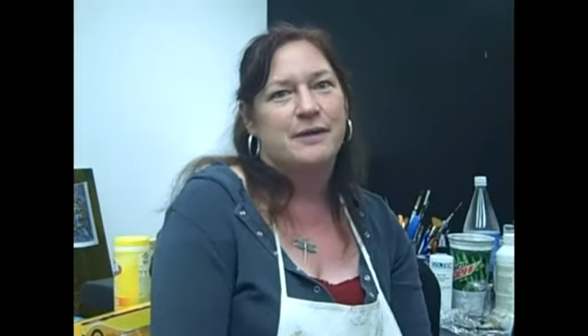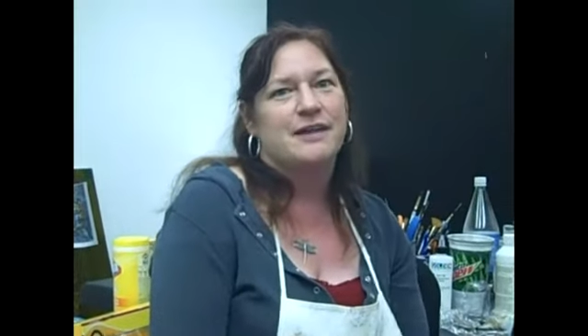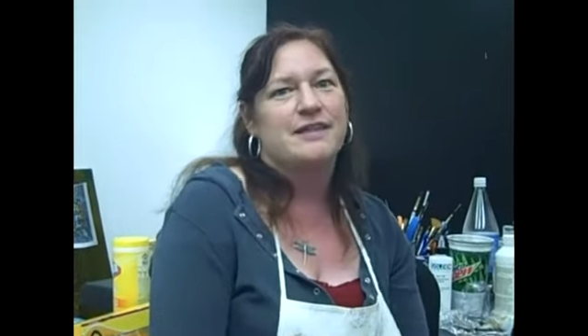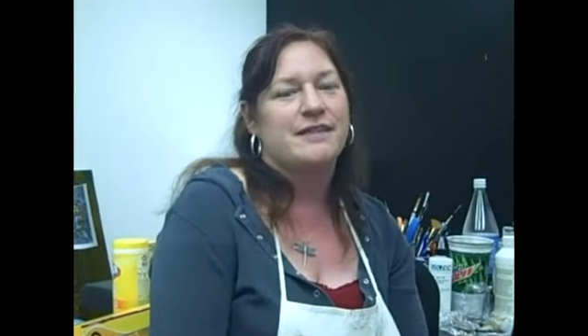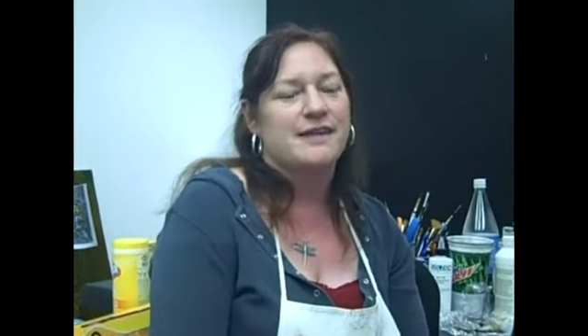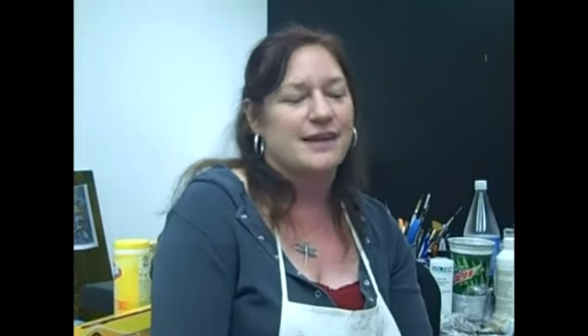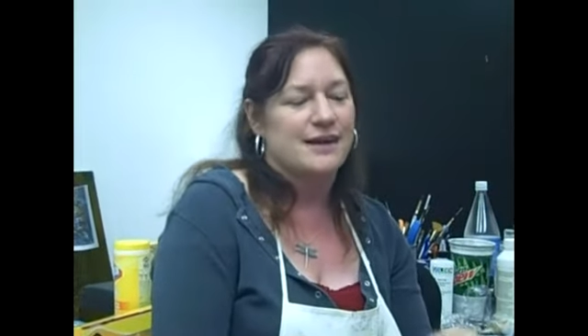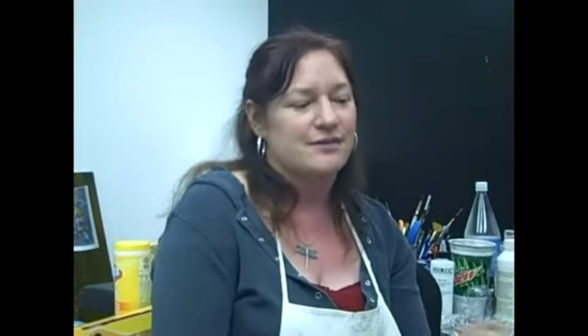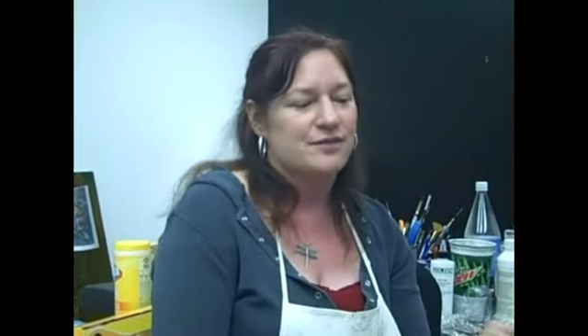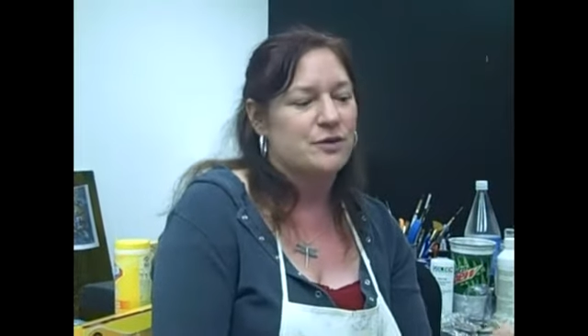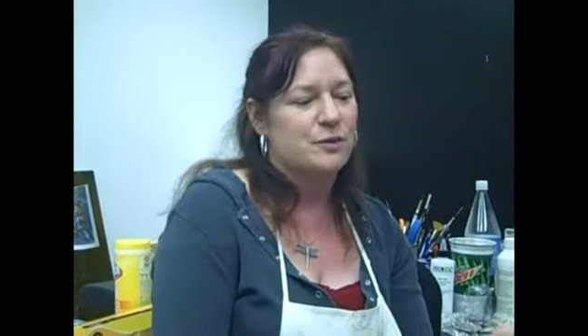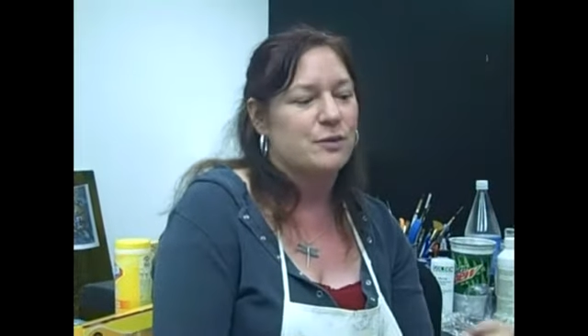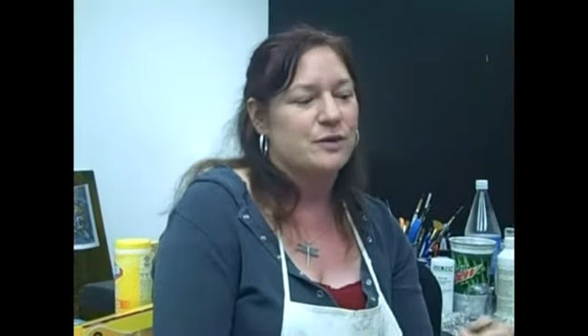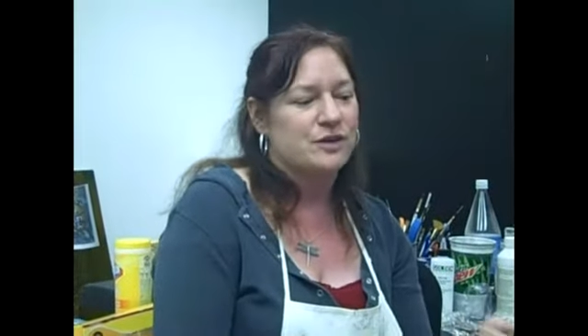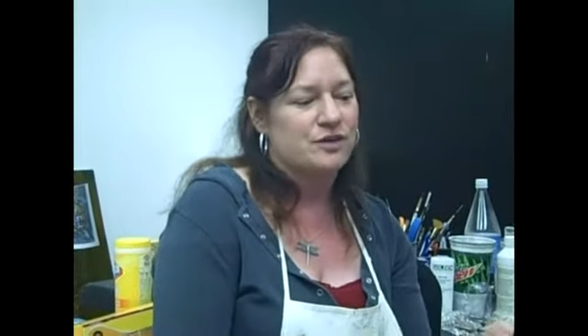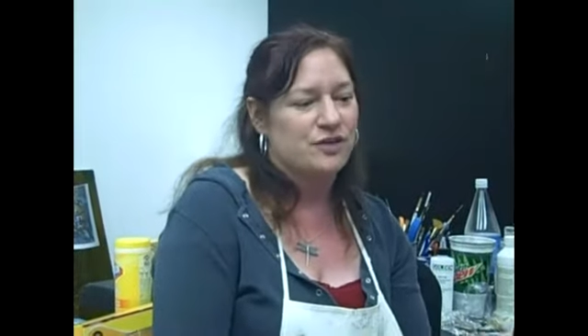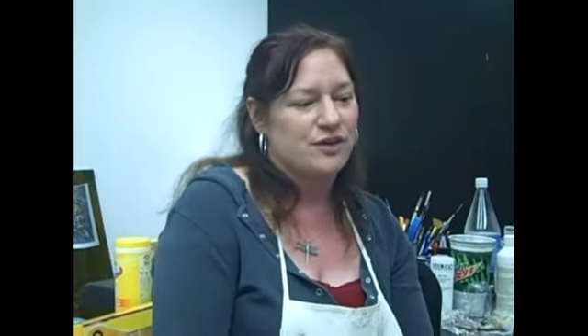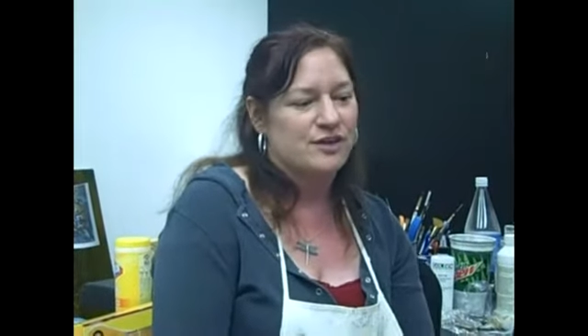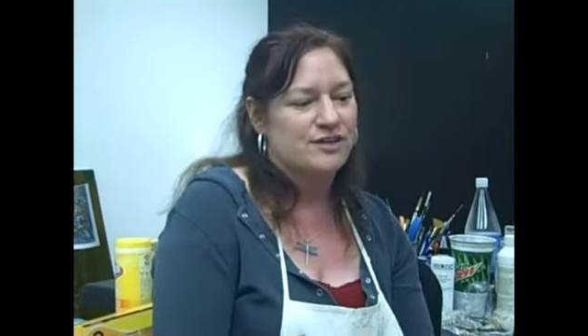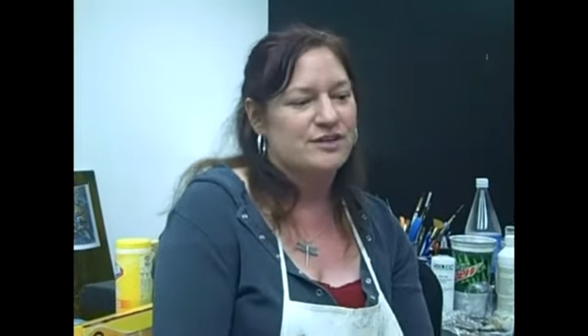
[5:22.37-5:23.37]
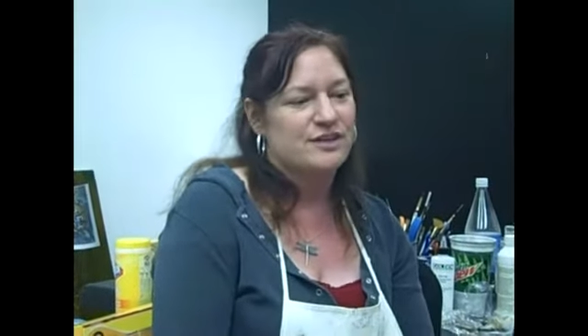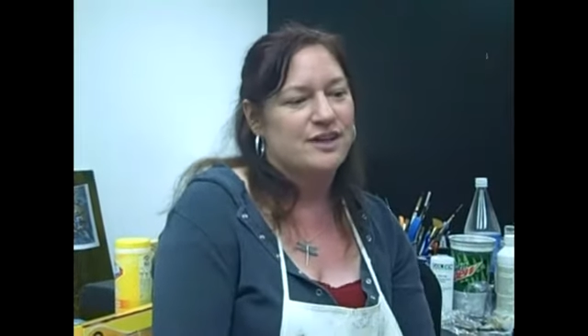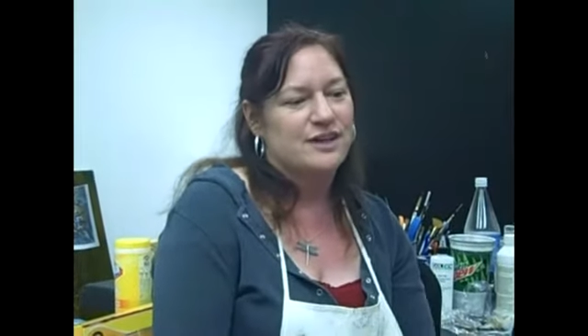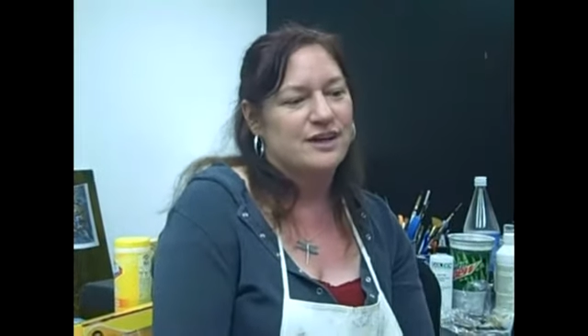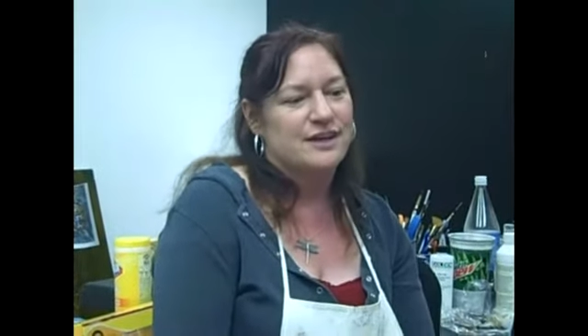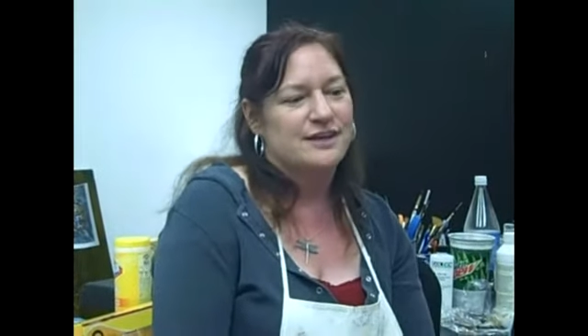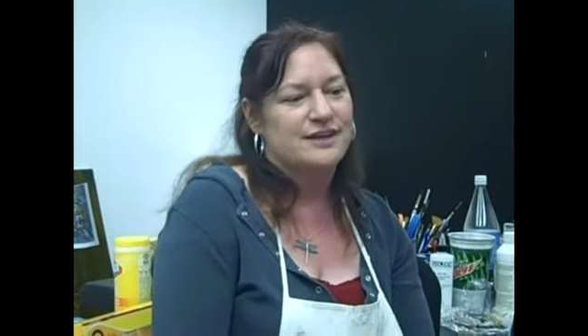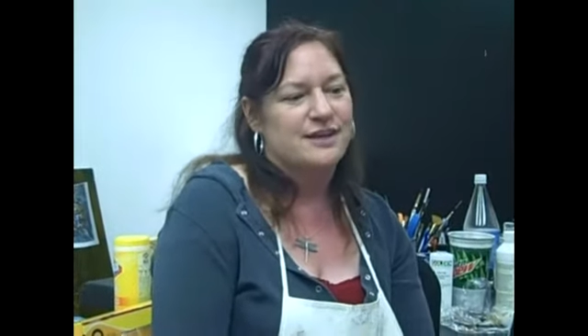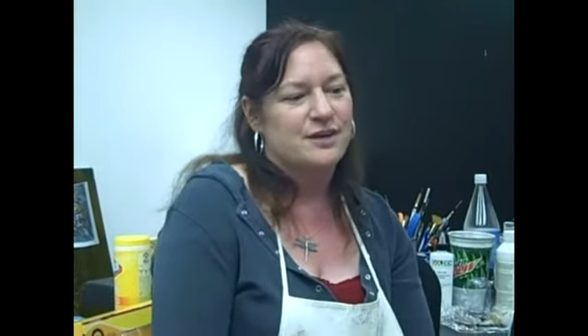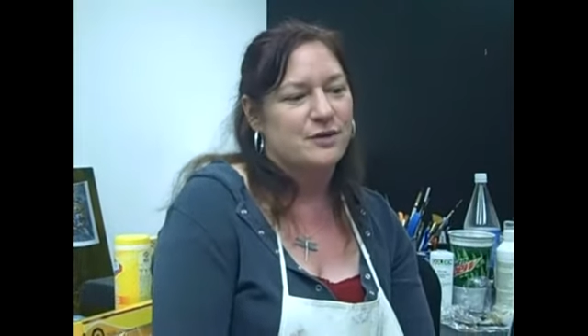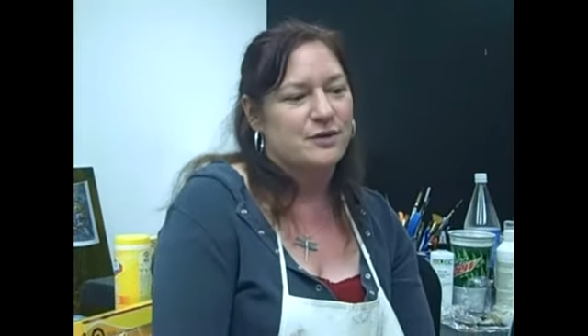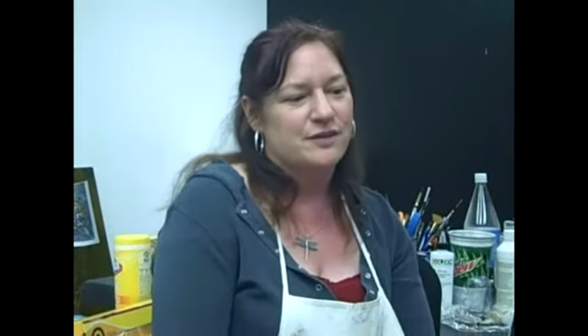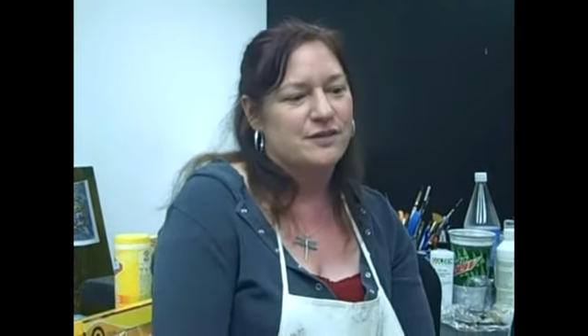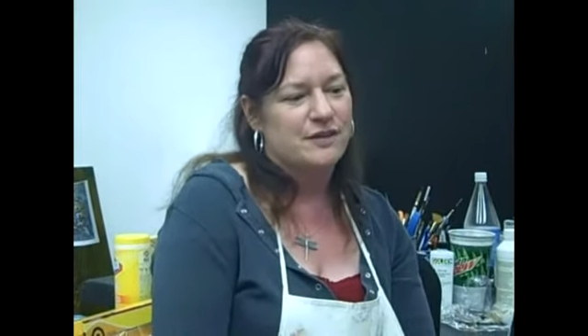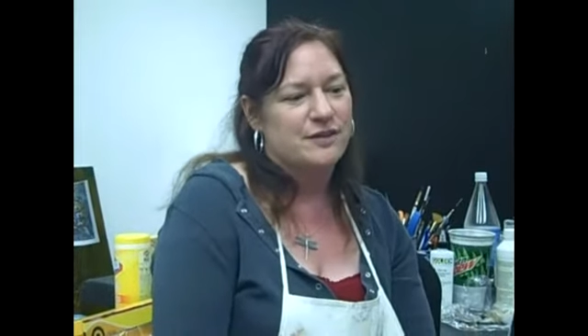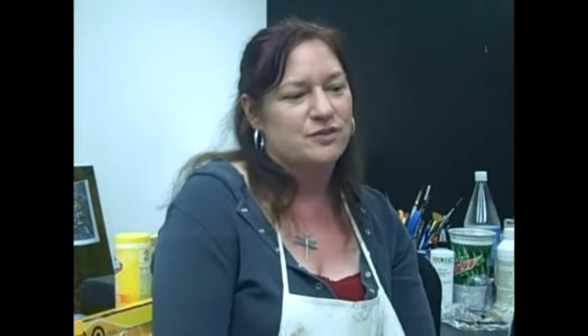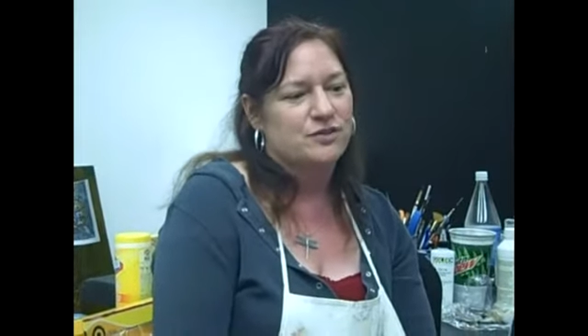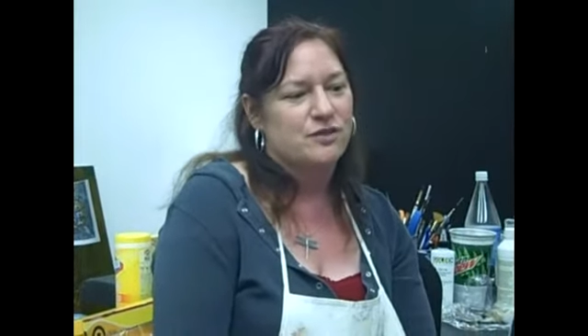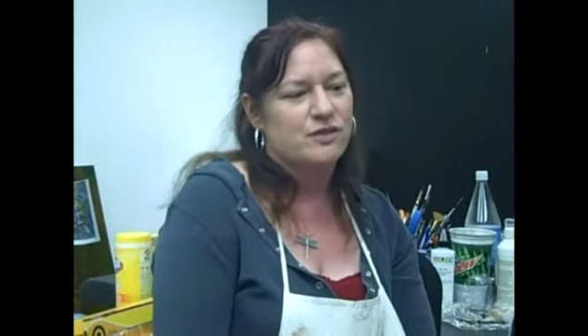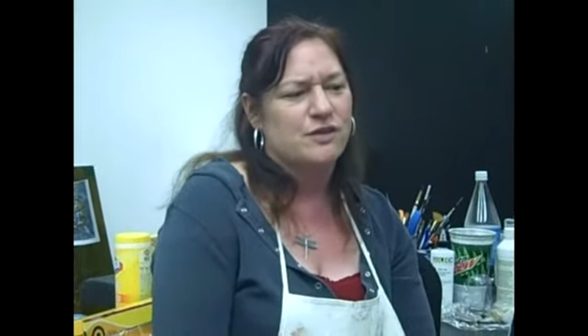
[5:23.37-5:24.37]
but I think everyone tries to deal
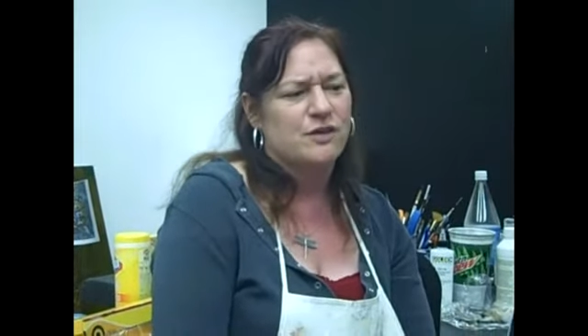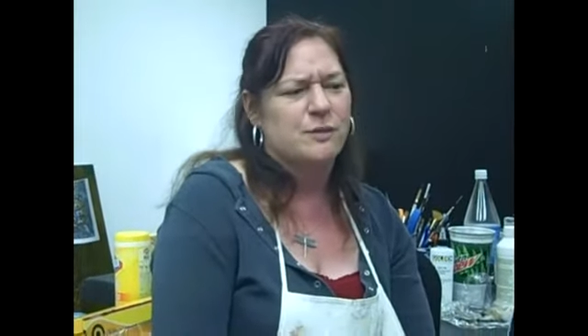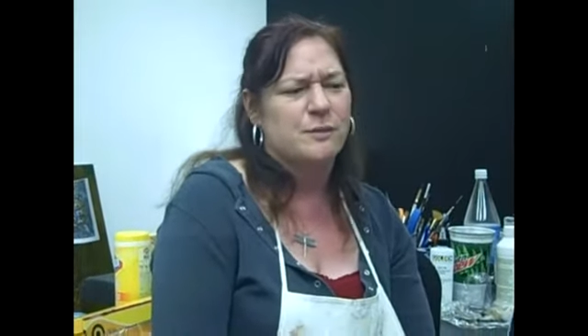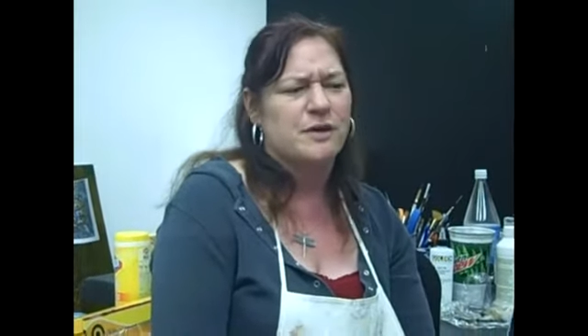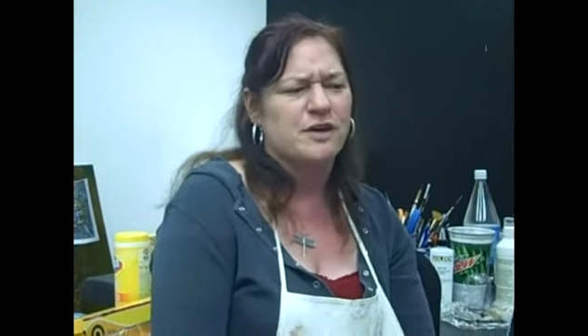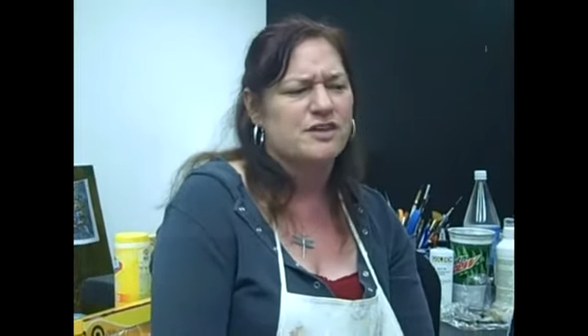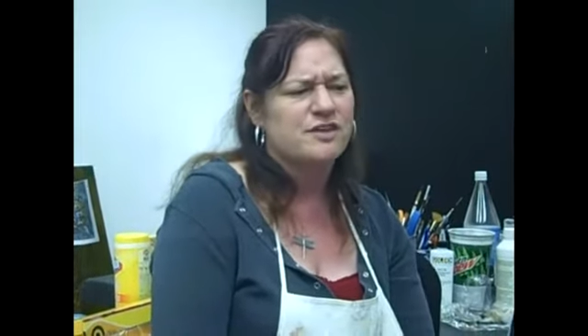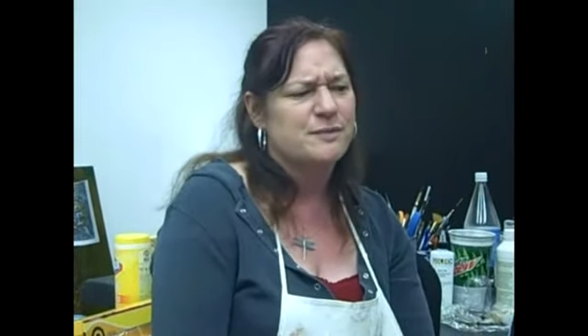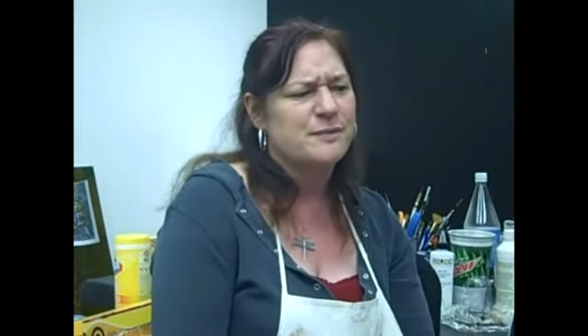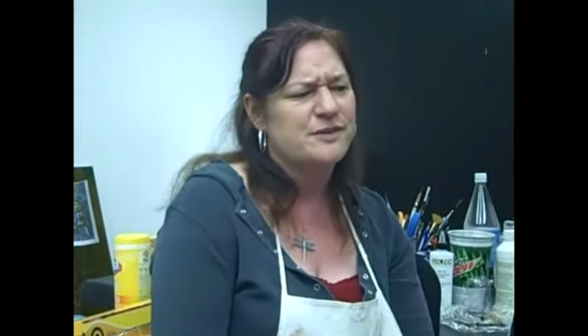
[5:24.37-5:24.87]
with things with humor,